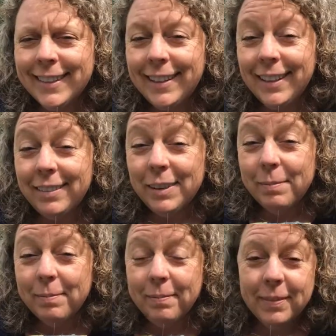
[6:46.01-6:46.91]
I love
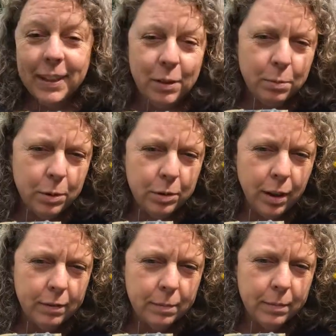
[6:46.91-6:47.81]
him. I hope you'd
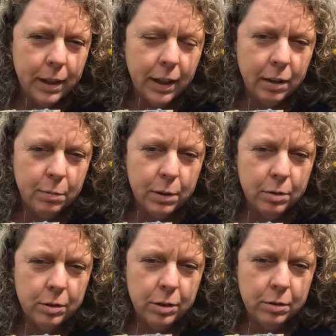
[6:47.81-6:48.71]
love him. I hope
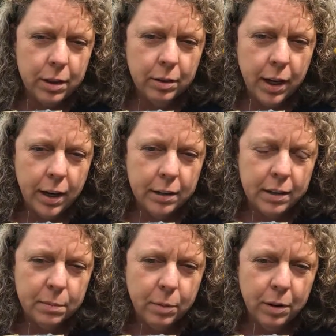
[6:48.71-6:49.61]
you will do what you can
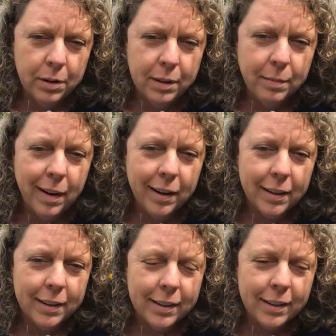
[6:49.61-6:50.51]
to support these
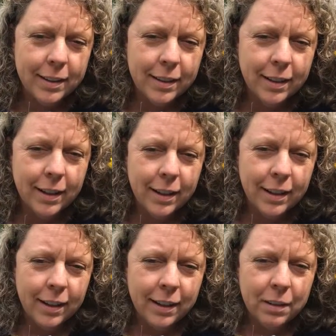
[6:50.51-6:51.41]
monarchs.
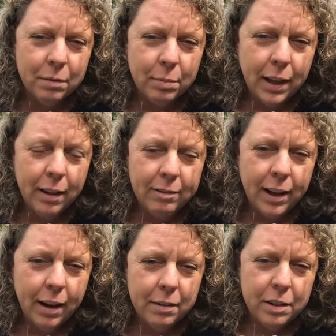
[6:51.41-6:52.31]
Plant
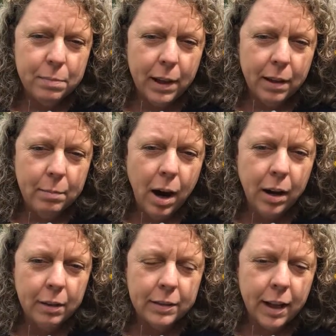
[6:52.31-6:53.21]
flowers, plant
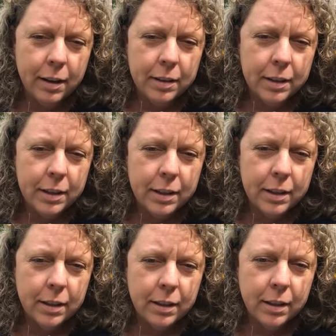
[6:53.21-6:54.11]
monarch
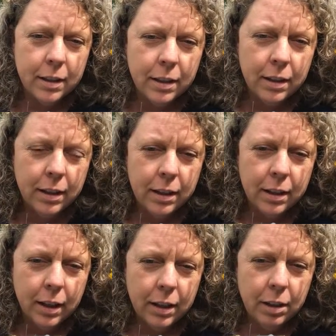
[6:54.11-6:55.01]
flowers.
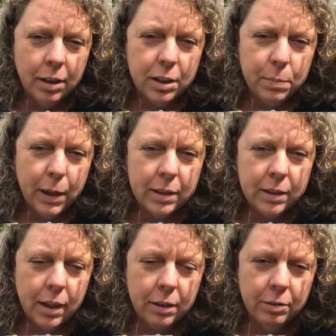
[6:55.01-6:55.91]
Encourage
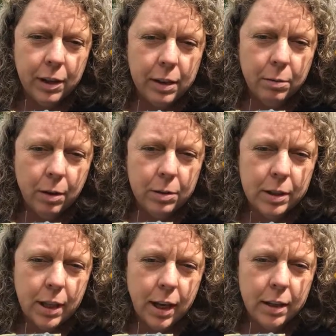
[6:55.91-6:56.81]
pesticide-free
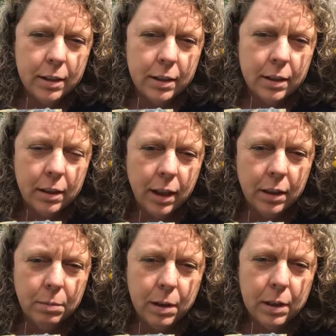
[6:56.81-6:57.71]
roadsides.
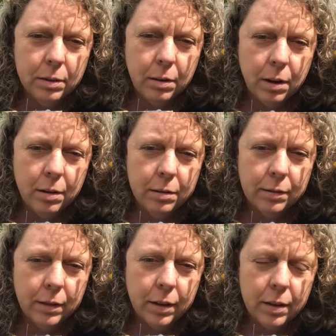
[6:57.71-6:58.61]
Let the weeds
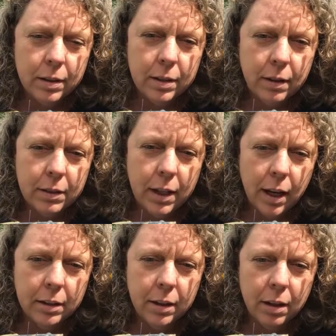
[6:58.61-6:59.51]
grow. Saves
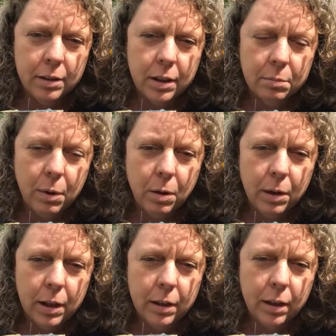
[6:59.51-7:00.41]
tax dollars on
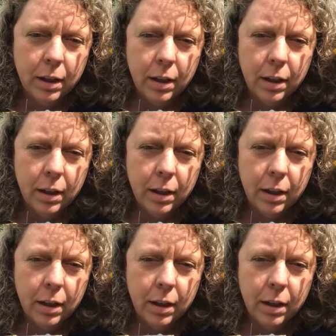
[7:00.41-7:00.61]
mowing.